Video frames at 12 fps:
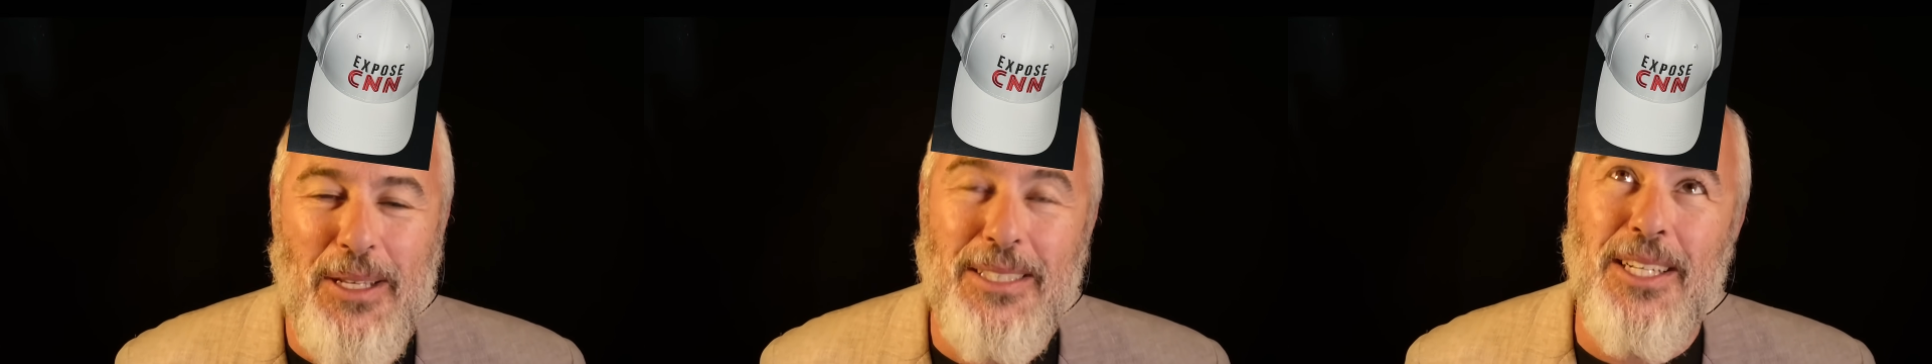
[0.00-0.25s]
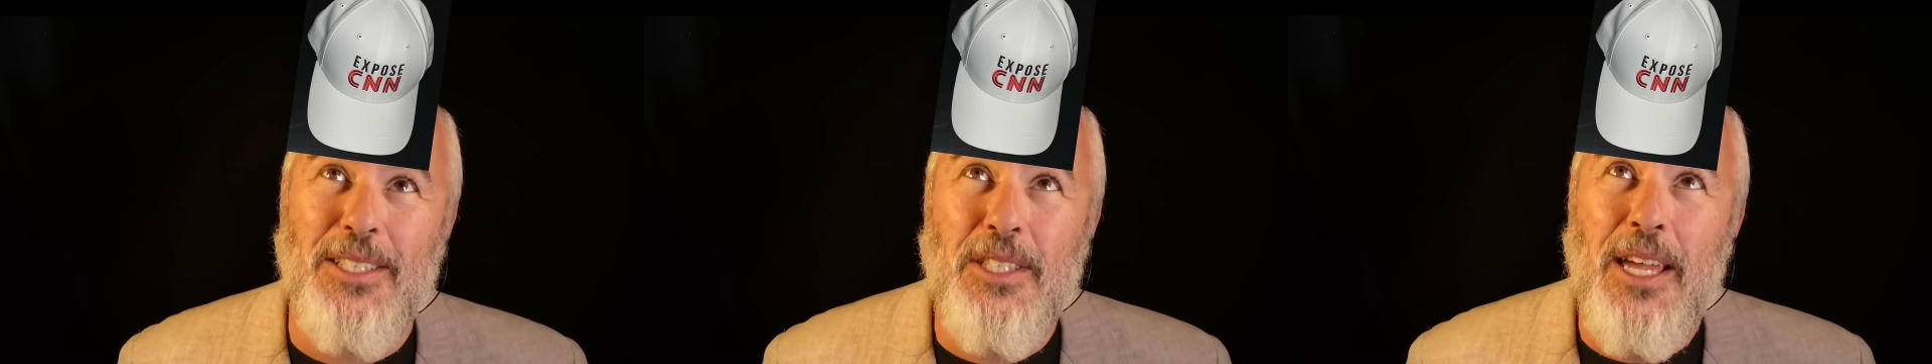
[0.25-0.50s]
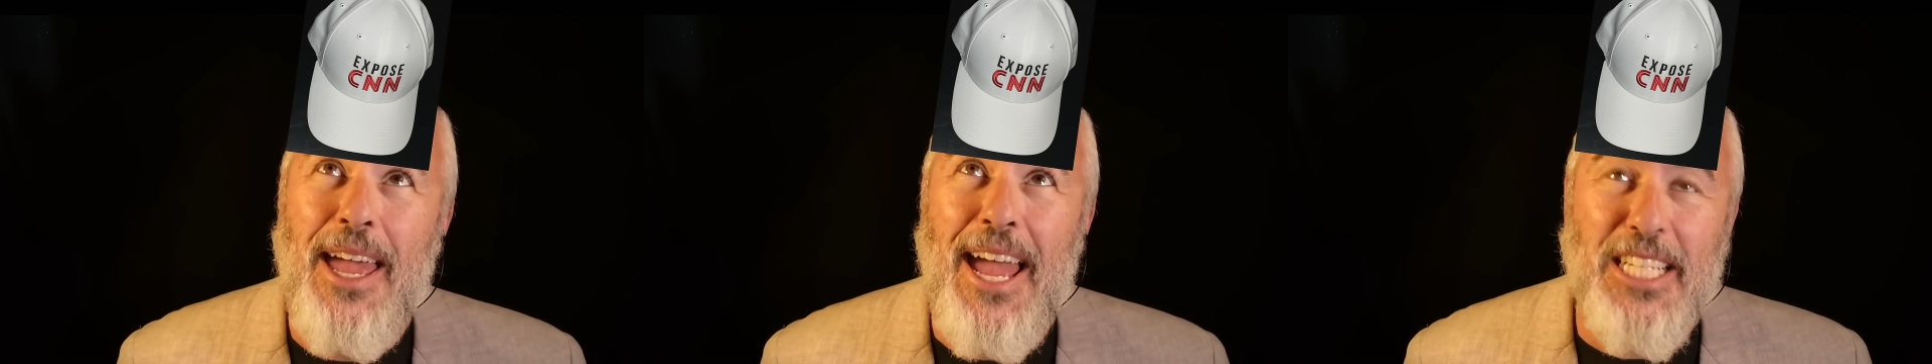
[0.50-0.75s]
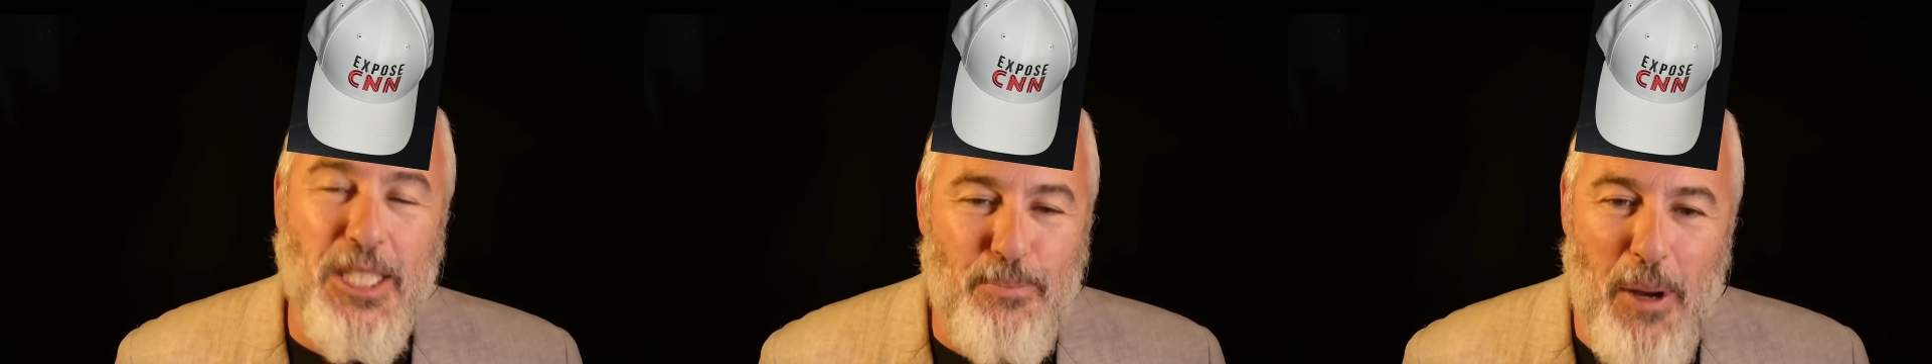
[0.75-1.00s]
It says
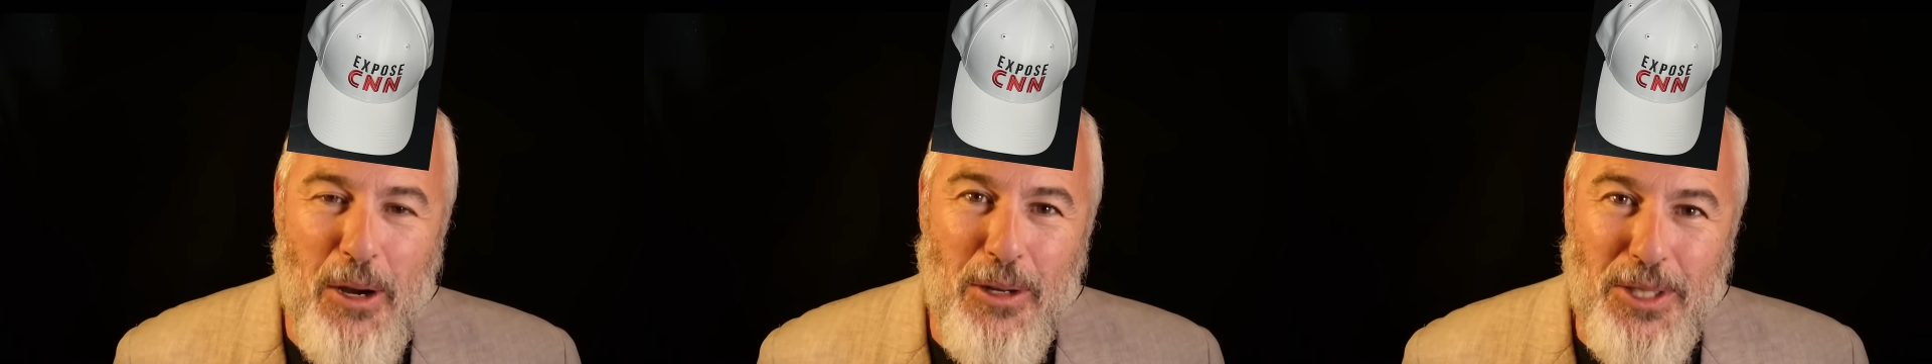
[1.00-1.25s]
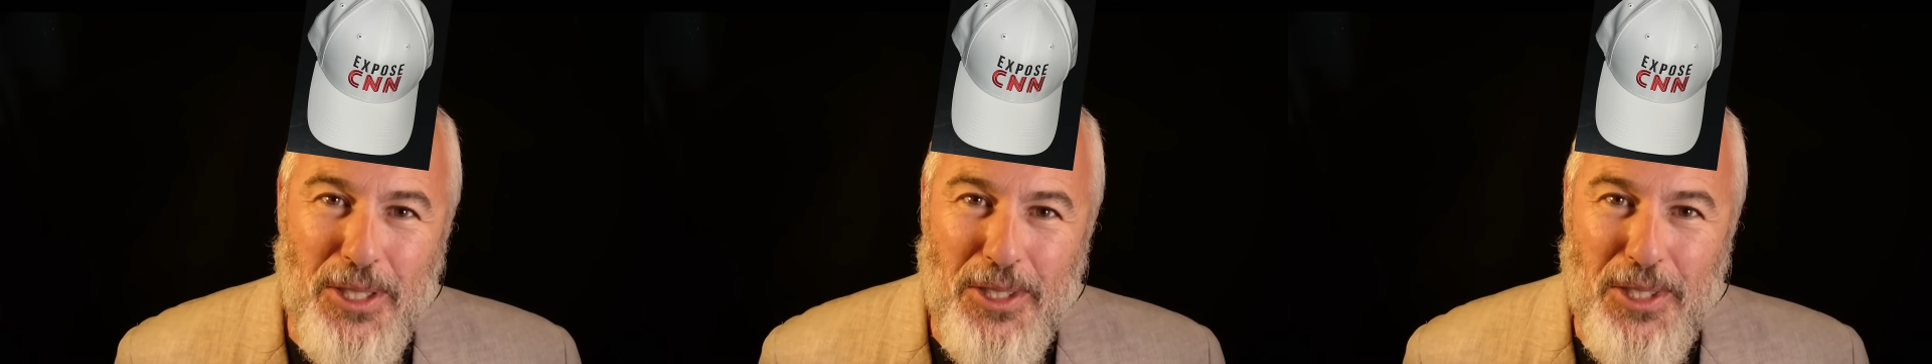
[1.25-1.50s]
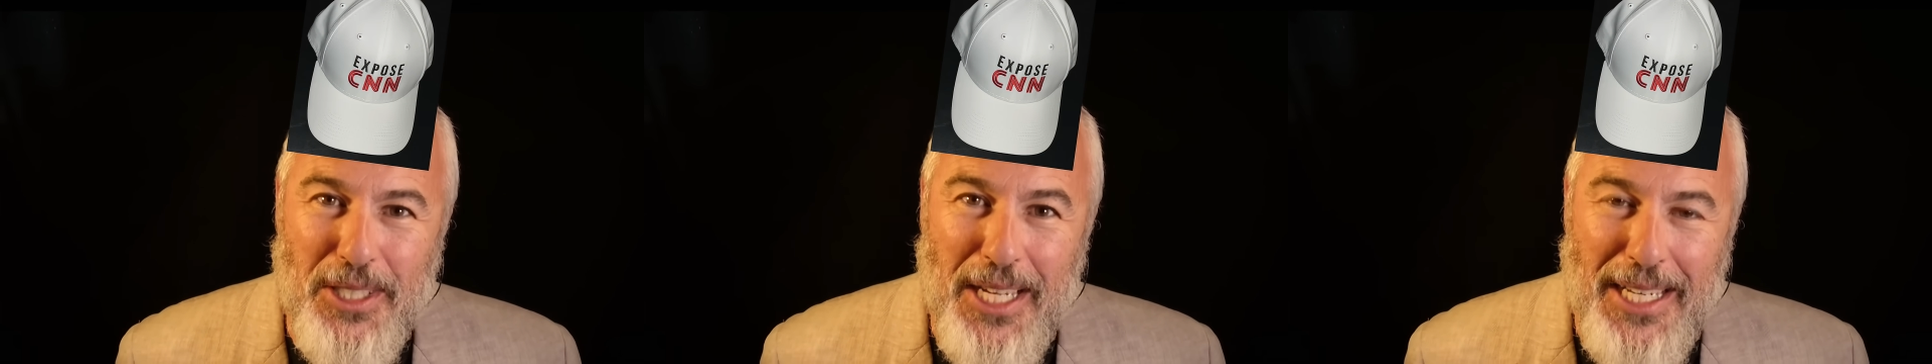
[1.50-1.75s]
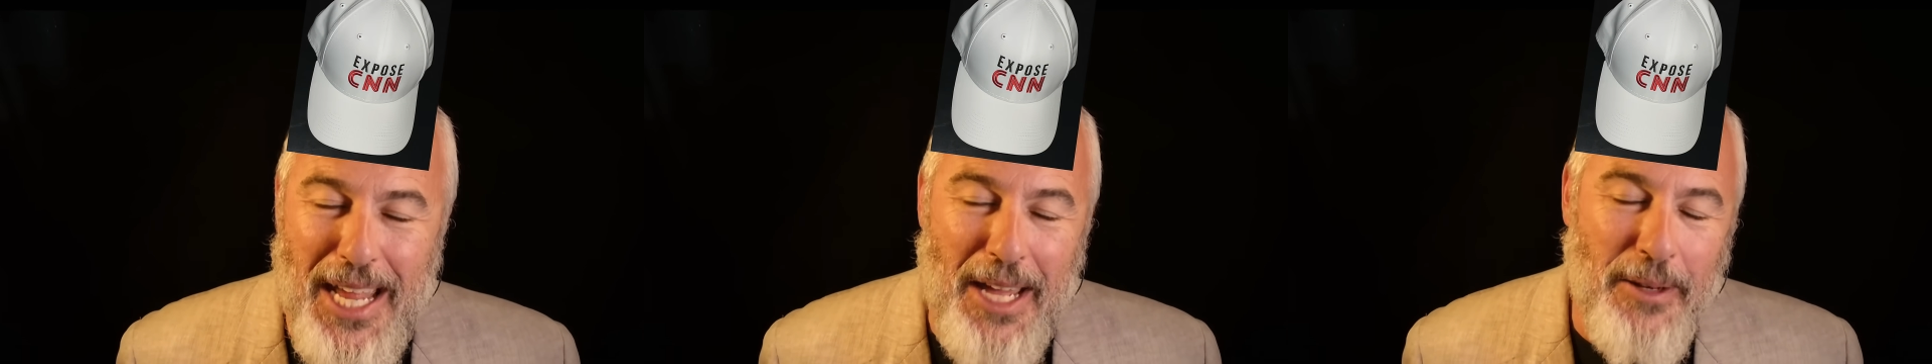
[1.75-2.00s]
expose
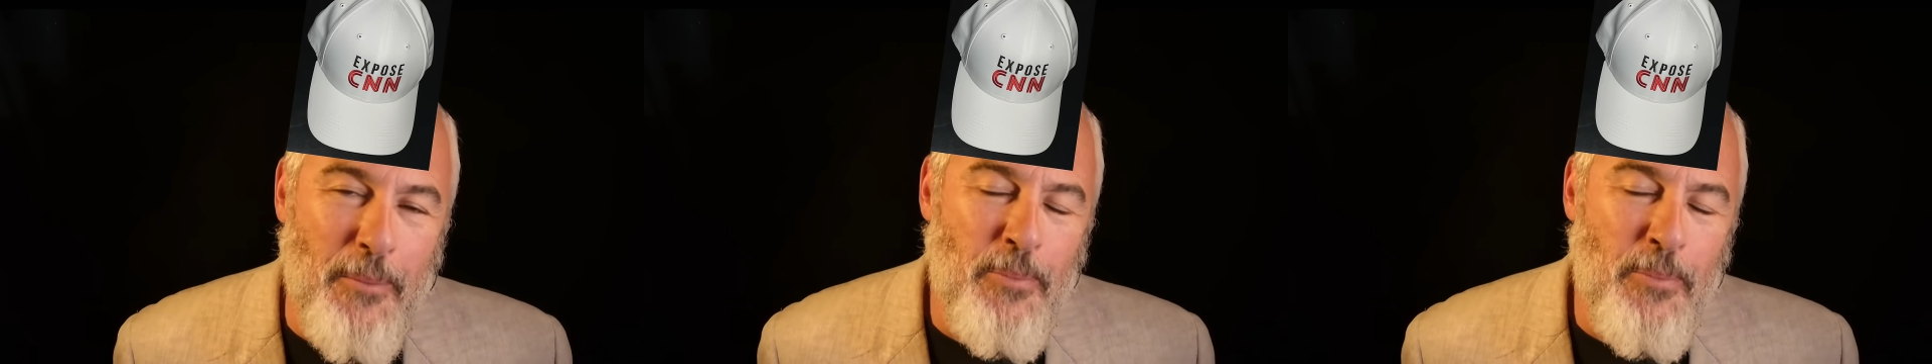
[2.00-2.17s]
CNN.